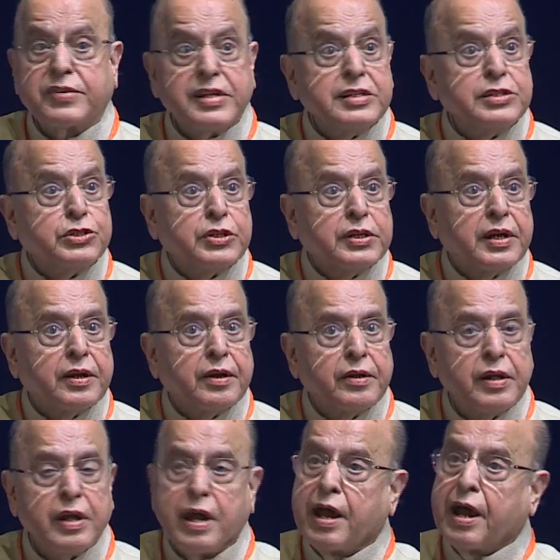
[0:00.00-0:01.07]
teaching
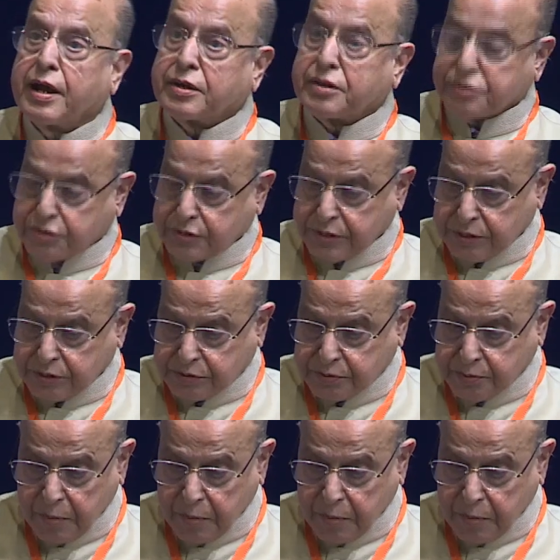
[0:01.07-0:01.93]
and research.